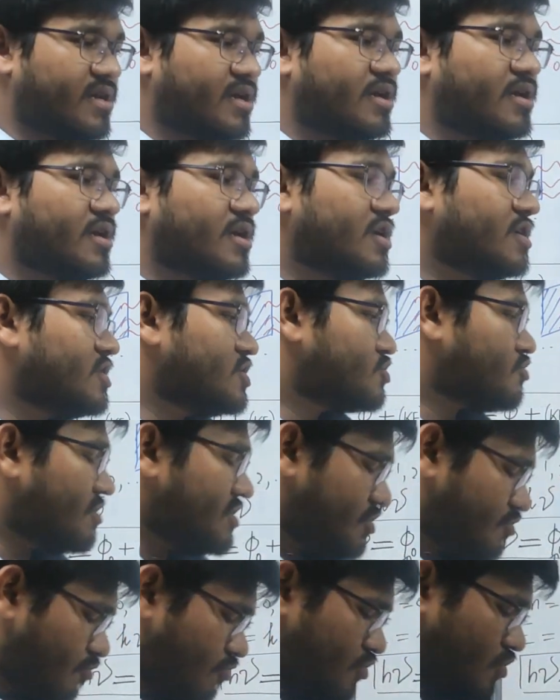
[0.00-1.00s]
So you
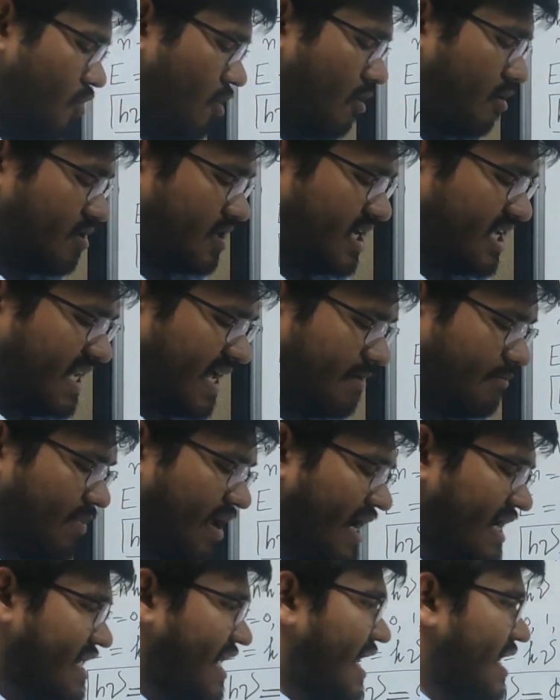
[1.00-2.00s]
know, in a
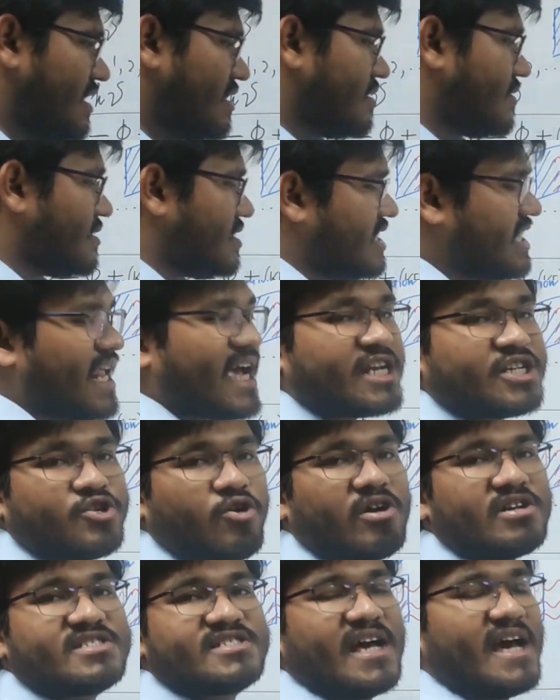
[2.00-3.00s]
metal electrons
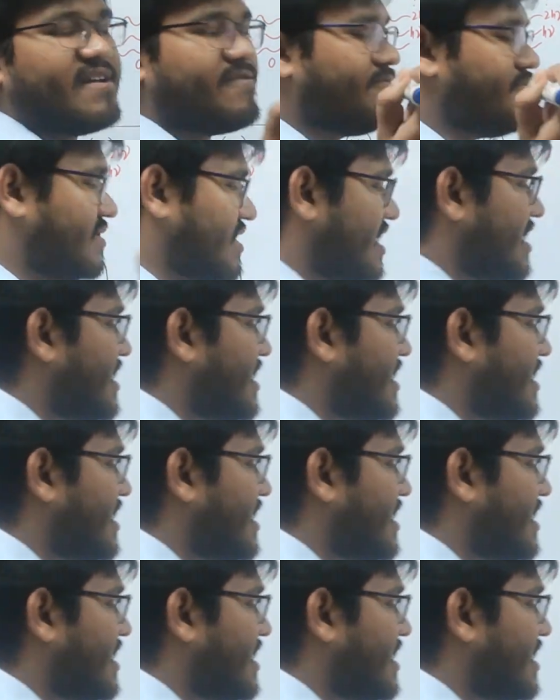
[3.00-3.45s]
are free, right?